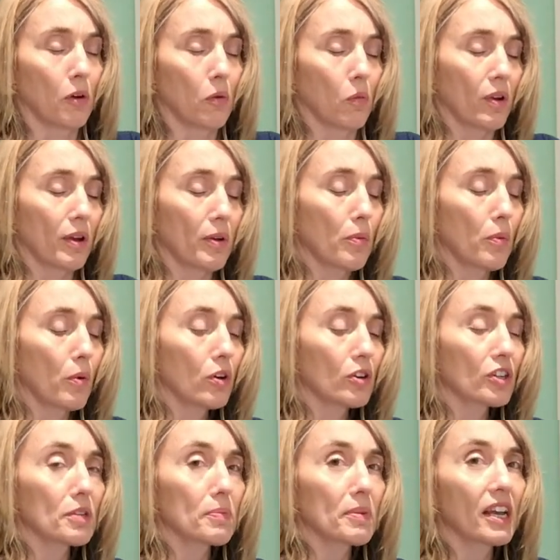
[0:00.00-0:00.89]
we
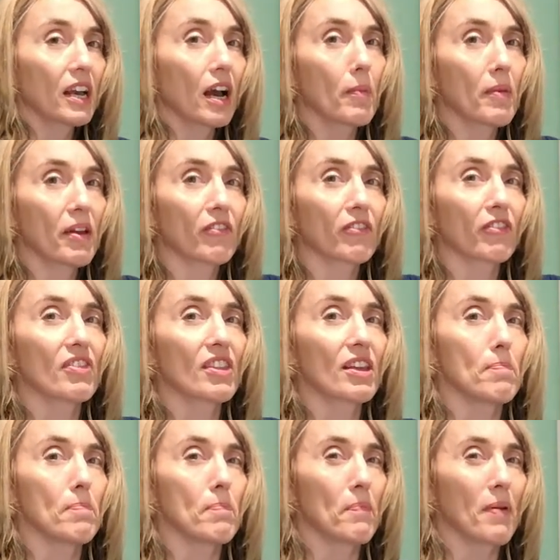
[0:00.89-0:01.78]
want to be coming from
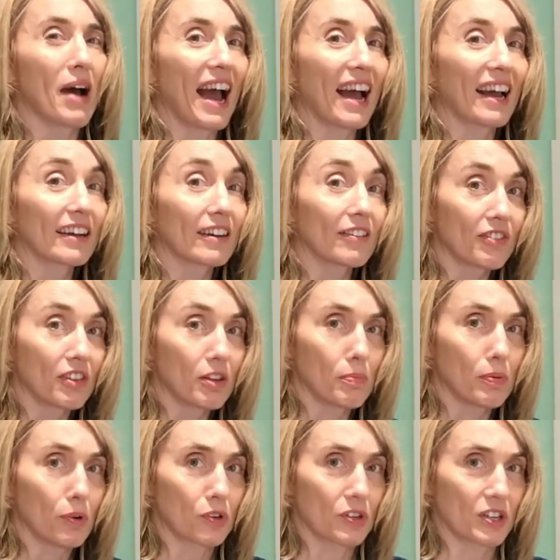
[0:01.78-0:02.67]
the back of the
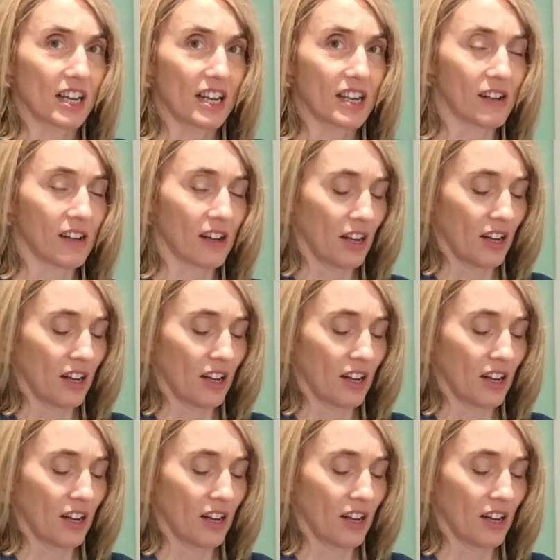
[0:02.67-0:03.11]
body